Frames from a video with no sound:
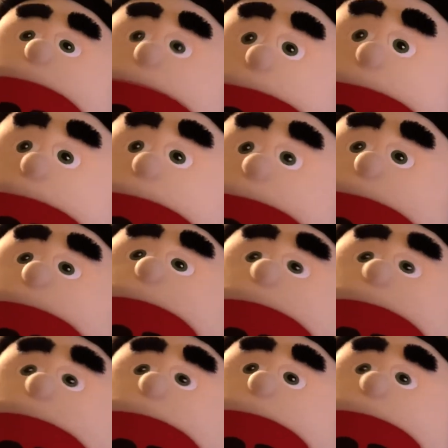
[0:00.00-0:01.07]
You didn't say the
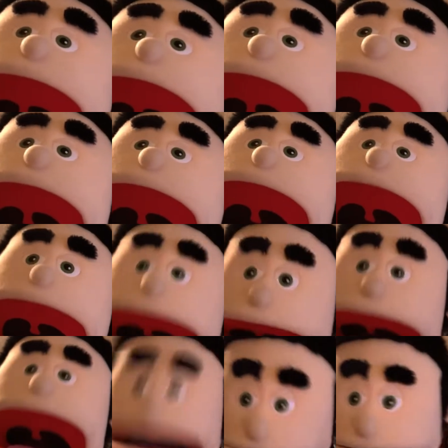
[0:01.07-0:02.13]
Cap Guy.
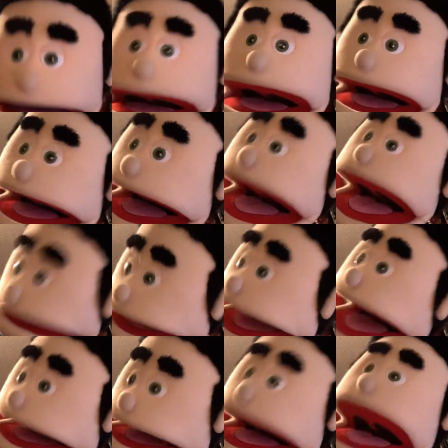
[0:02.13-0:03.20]
Well,
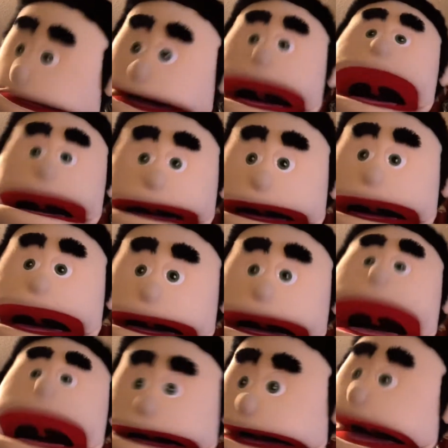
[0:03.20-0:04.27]
we
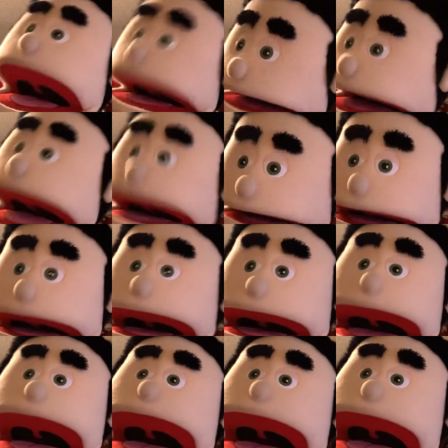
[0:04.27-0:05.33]
are a pretty good
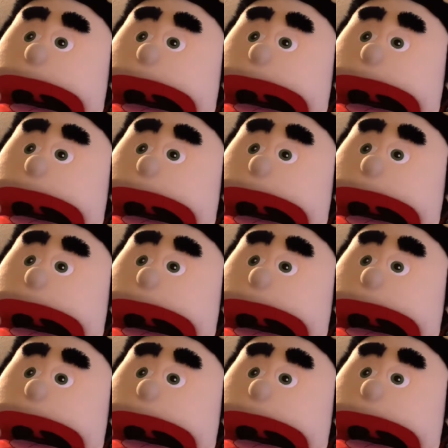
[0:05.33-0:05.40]
team.